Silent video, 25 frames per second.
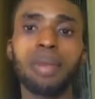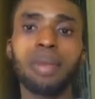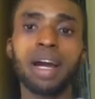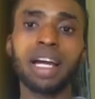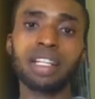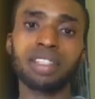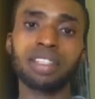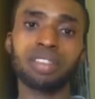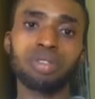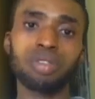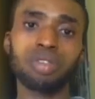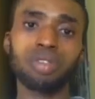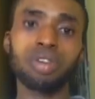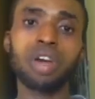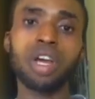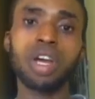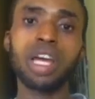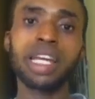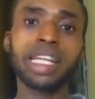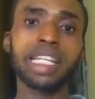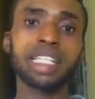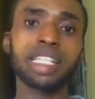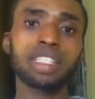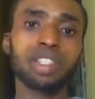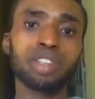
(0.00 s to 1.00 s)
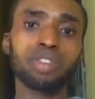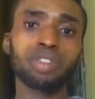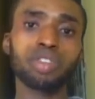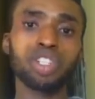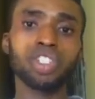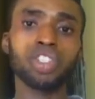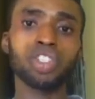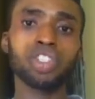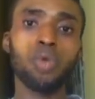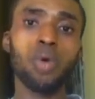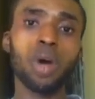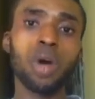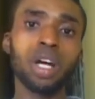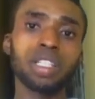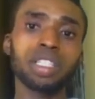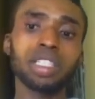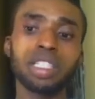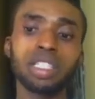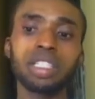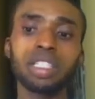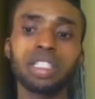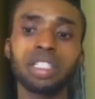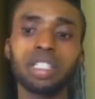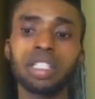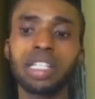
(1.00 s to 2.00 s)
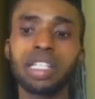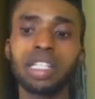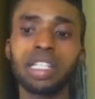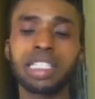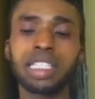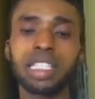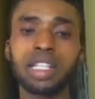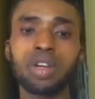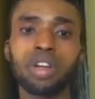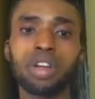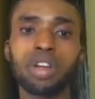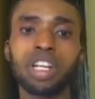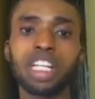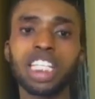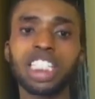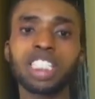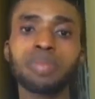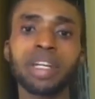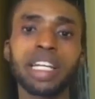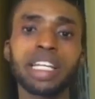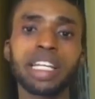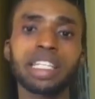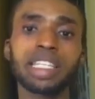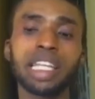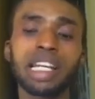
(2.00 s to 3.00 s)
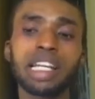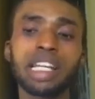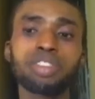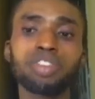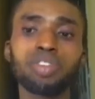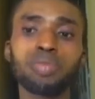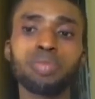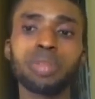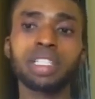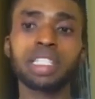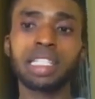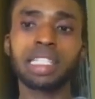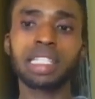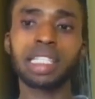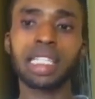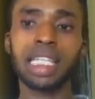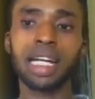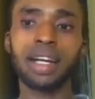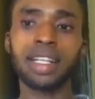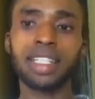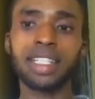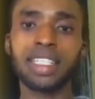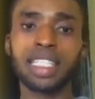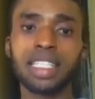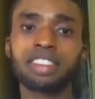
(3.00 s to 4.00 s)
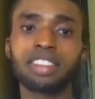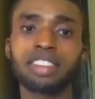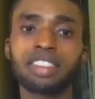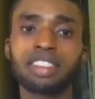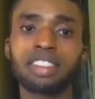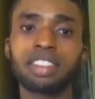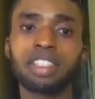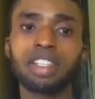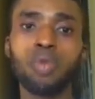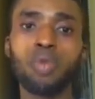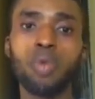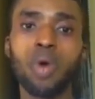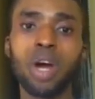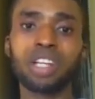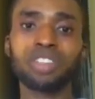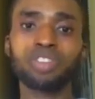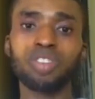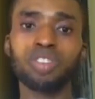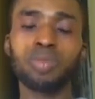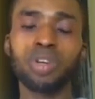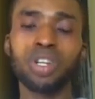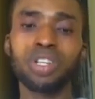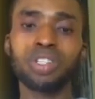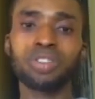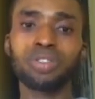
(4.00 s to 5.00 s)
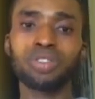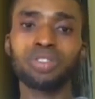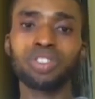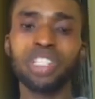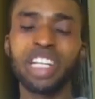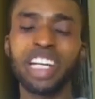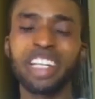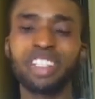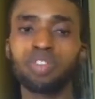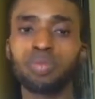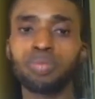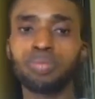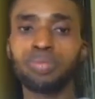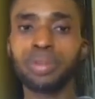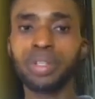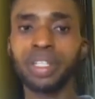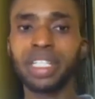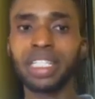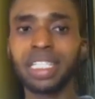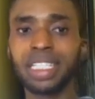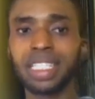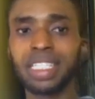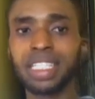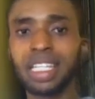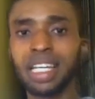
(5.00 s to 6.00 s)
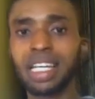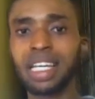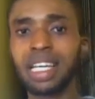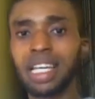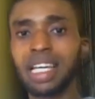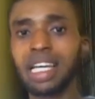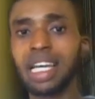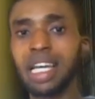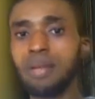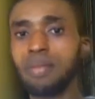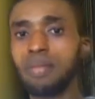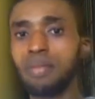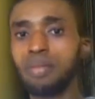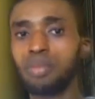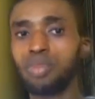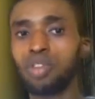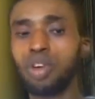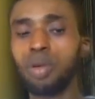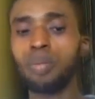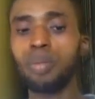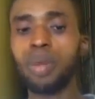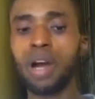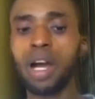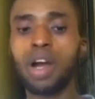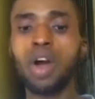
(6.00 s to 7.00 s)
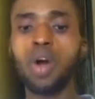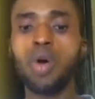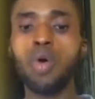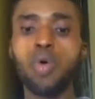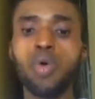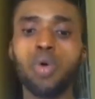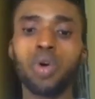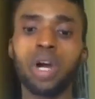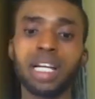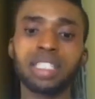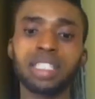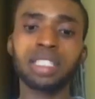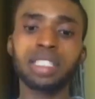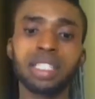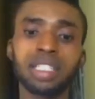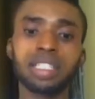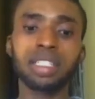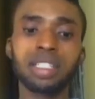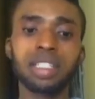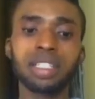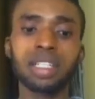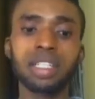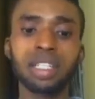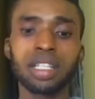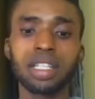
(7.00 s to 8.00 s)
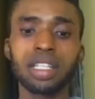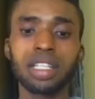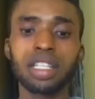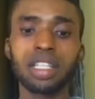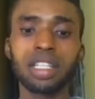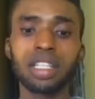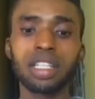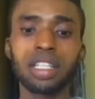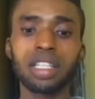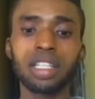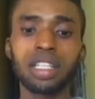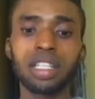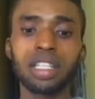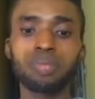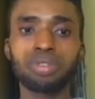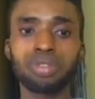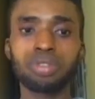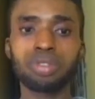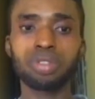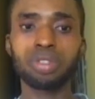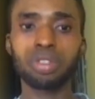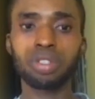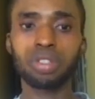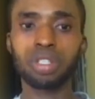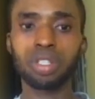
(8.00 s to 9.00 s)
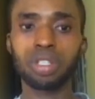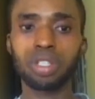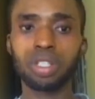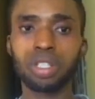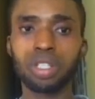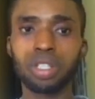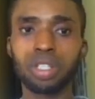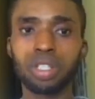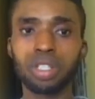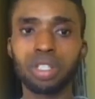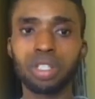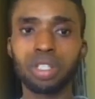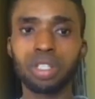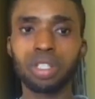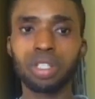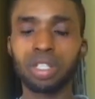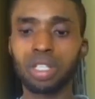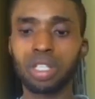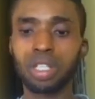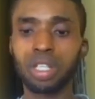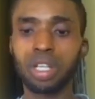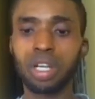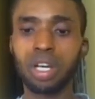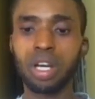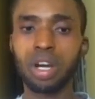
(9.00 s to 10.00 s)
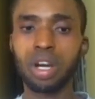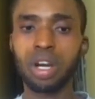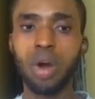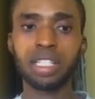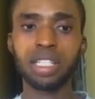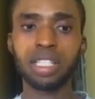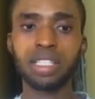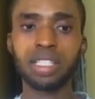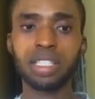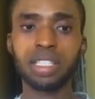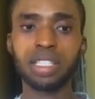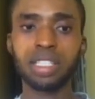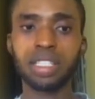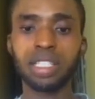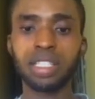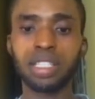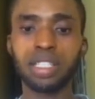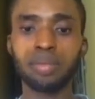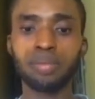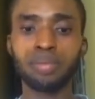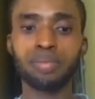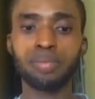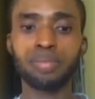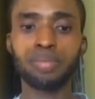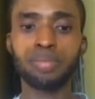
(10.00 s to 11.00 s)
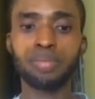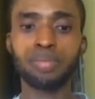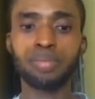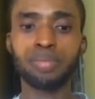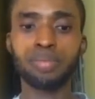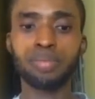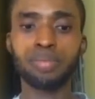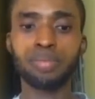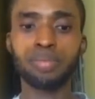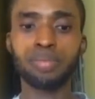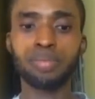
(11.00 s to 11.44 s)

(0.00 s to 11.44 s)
So in this situation, let's make it a little bit interactive. Let's say want somebody to try to predict a number. We can say input, or we can say predict.